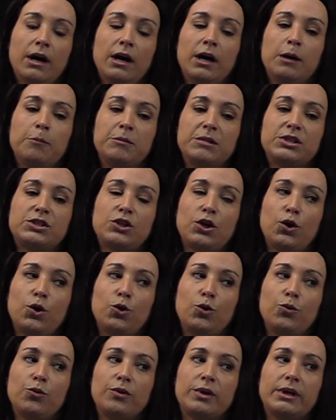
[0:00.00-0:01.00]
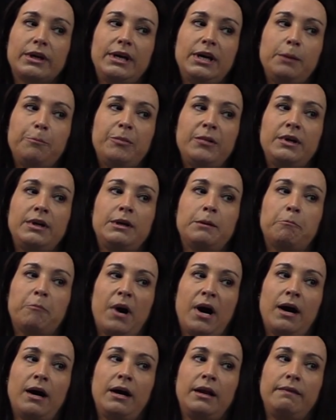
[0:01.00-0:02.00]
So keeping in
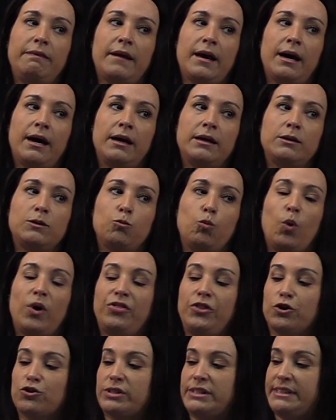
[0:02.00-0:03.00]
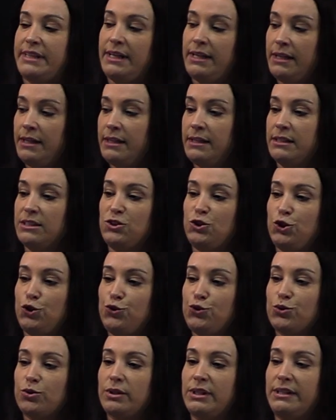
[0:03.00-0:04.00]
mind that what they're seeing is
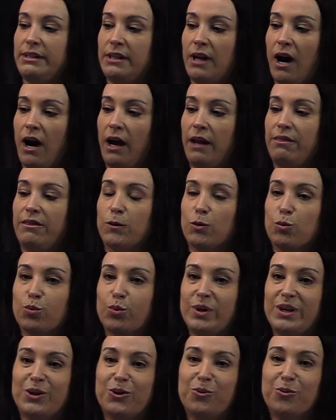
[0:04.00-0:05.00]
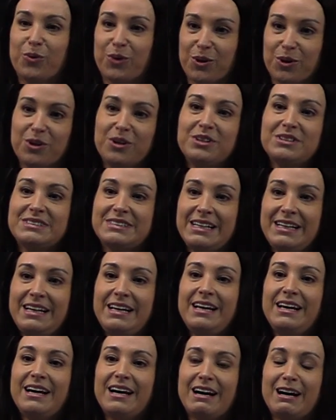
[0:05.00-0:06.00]
usually not the real world,
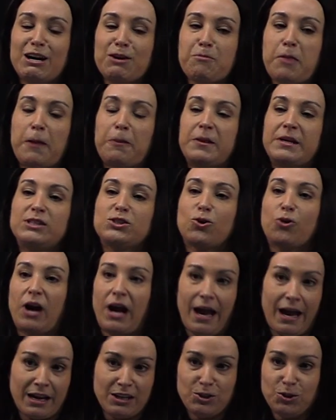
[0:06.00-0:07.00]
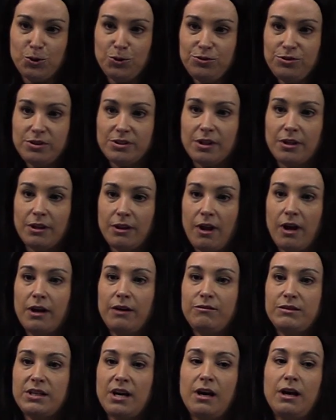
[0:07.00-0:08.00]
that these are actors a lot of
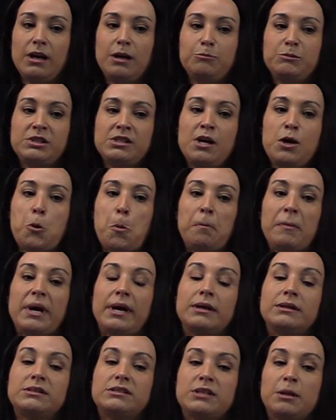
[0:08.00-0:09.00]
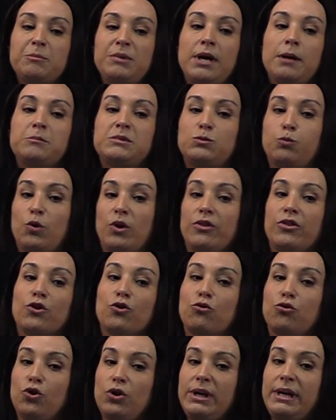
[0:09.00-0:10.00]
times, and sometimes what they're
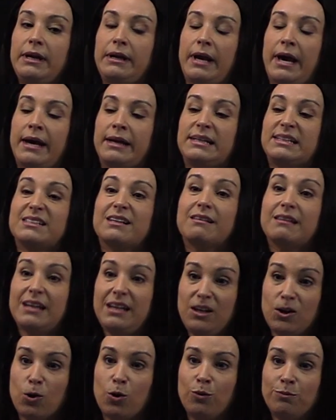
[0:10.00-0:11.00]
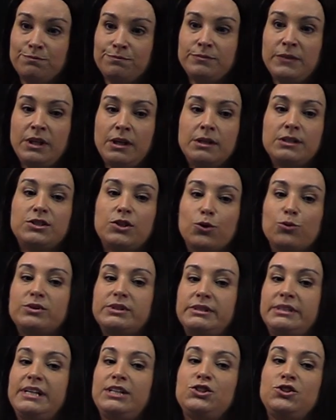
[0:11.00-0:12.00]
looking at is illegal. So
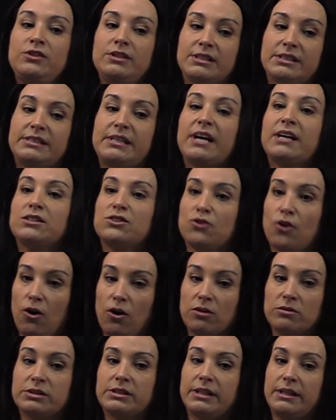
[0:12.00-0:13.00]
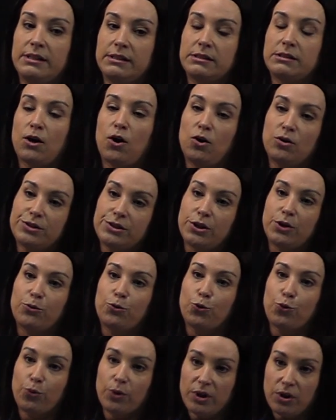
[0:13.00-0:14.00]
teaching the sex laws is also
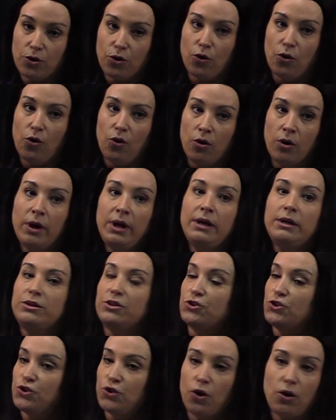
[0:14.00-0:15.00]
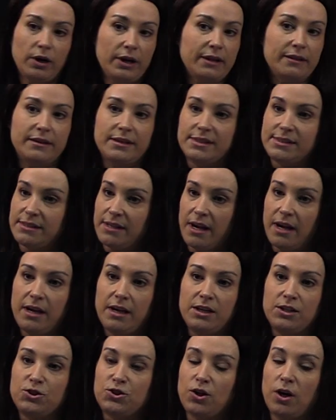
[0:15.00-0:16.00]
critical to start at this
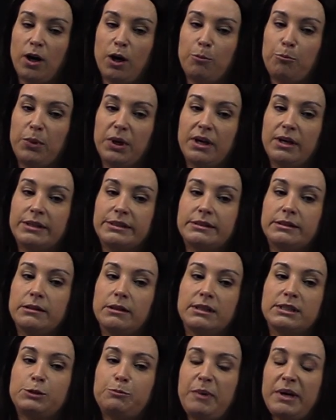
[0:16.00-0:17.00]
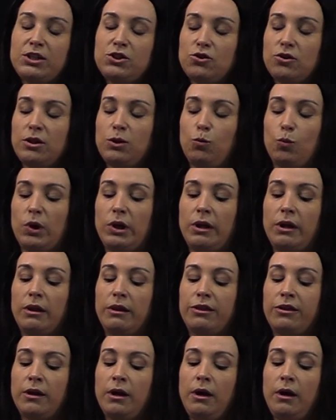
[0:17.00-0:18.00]
age, because especially
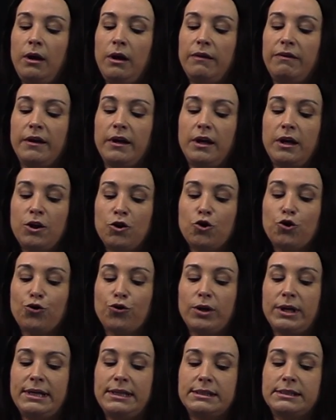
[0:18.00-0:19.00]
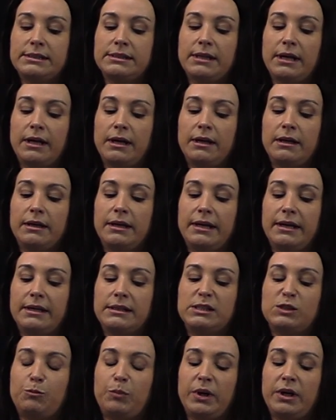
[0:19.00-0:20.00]
with the increase in
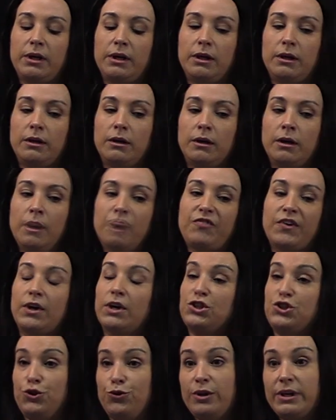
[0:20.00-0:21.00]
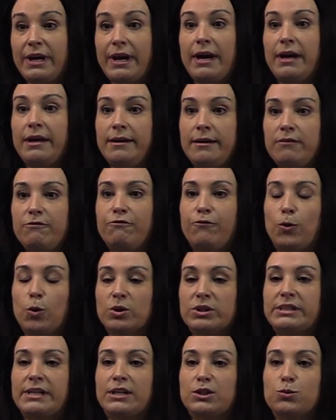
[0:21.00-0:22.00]
kids being adjudicated for
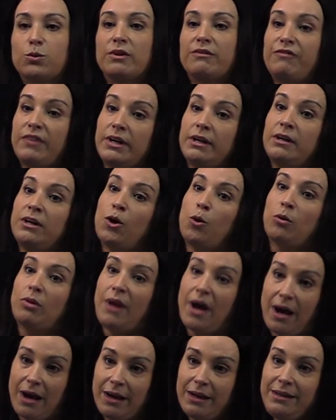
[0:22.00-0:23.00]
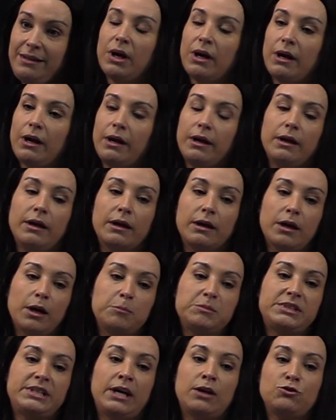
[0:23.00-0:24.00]
sexual offending online, it
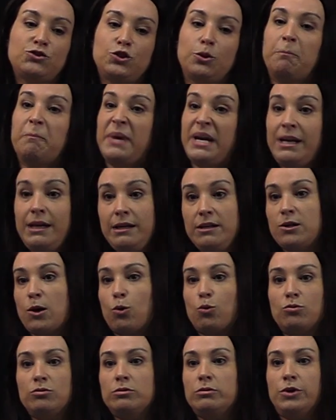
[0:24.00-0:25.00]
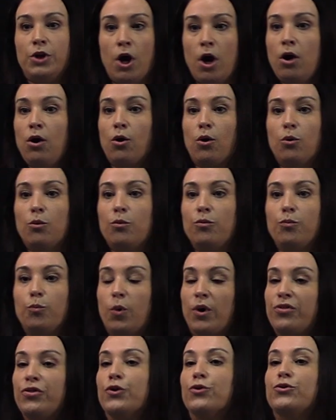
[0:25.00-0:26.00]
comes down to many don't know
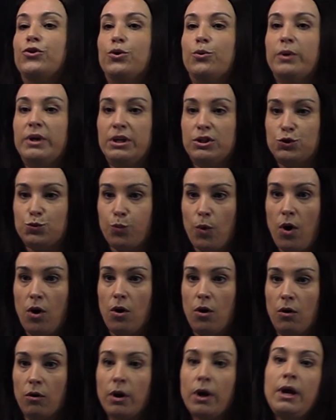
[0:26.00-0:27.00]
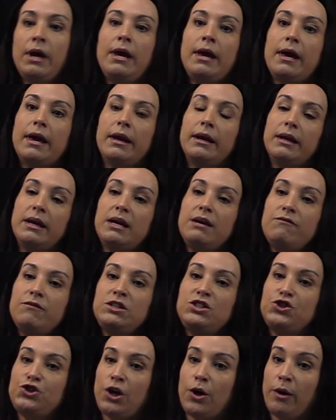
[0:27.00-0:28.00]
what they're doing is wrong. And even
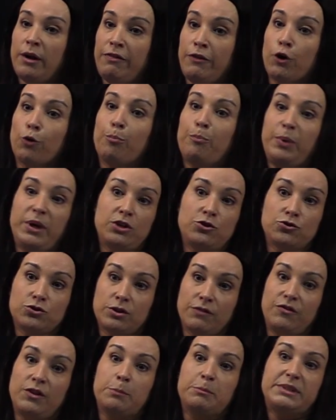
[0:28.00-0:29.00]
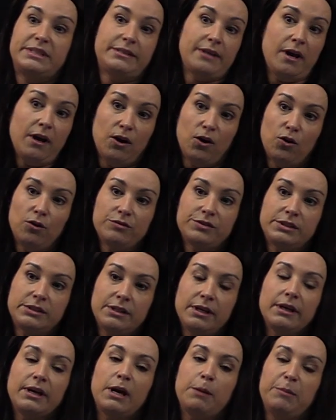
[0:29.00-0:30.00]
sharing their pictures of themselves
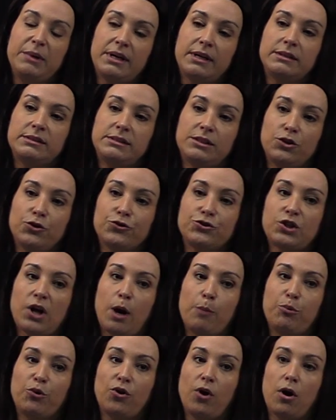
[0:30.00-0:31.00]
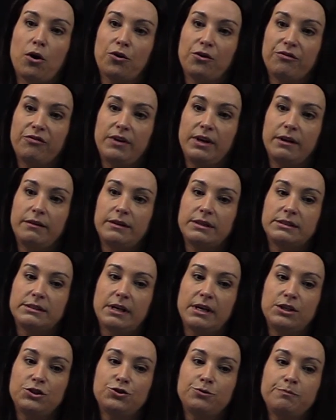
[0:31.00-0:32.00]
can be considered child pornography at this age.